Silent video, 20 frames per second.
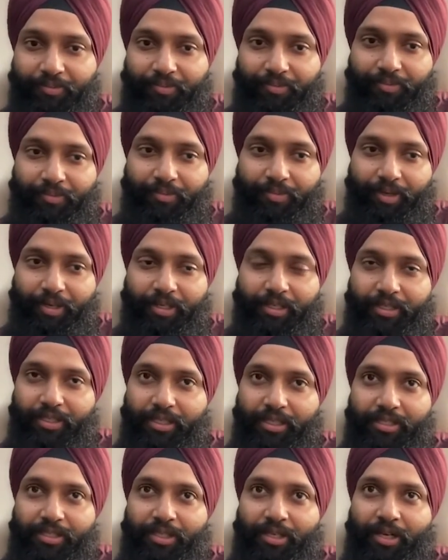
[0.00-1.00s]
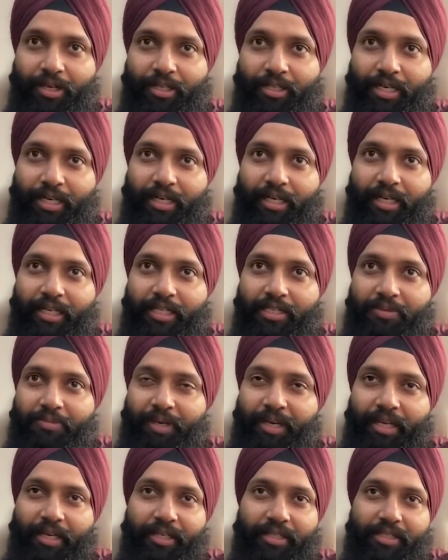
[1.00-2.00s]
It's not that he's
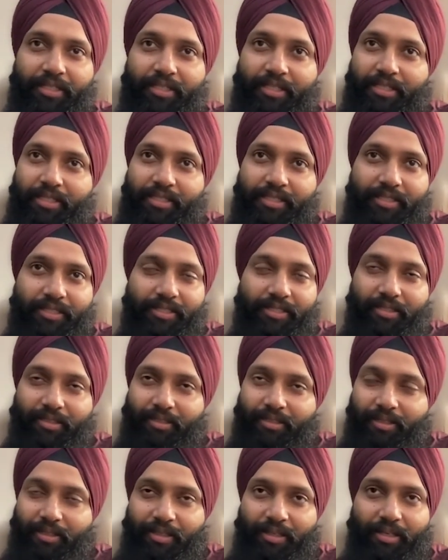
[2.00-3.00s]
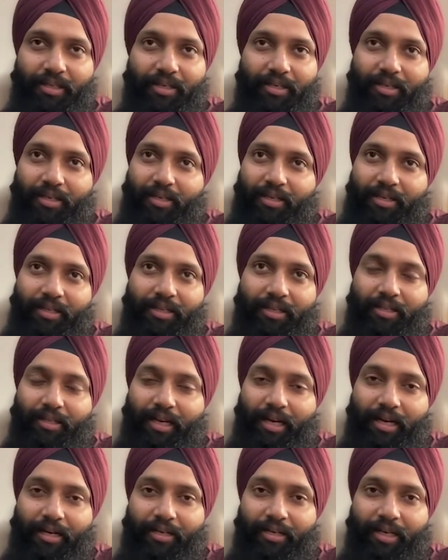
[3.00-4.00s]
mean, it's just
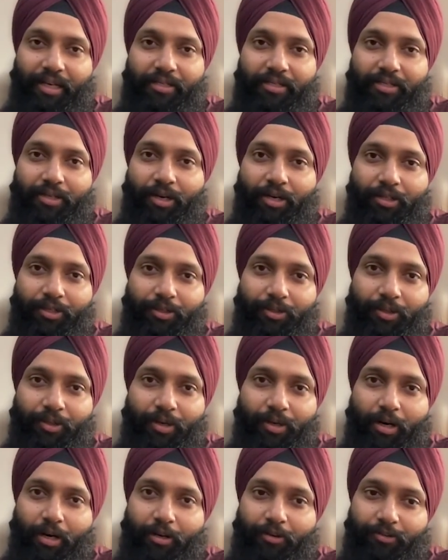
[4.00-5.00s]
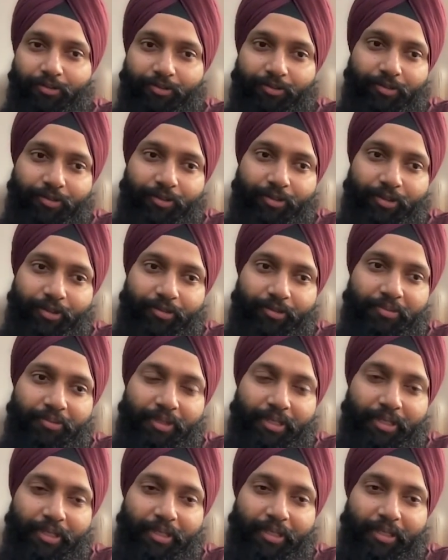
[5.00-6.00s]
that he has gone through a lot of
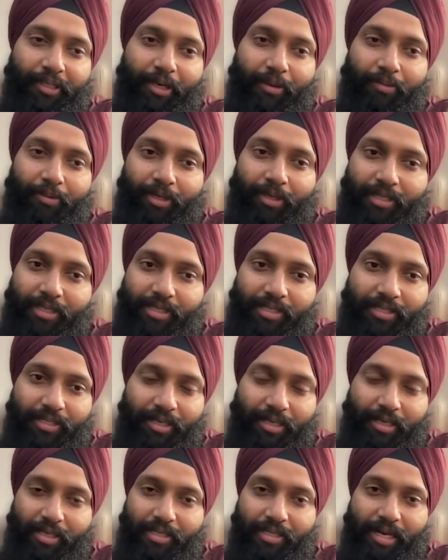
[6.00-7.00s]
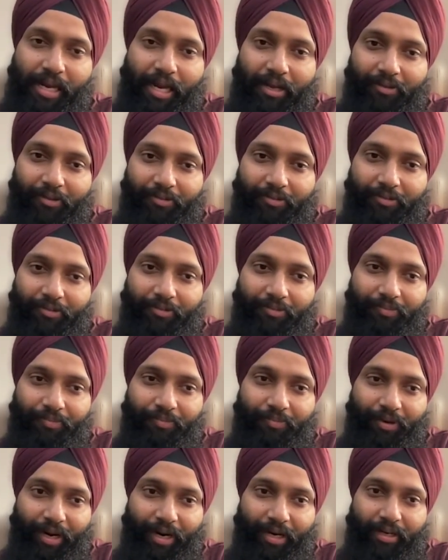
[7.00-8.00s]
turbulence in his life,
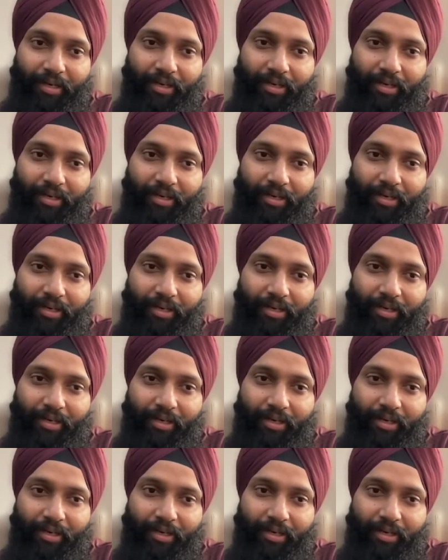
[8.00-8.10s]
right?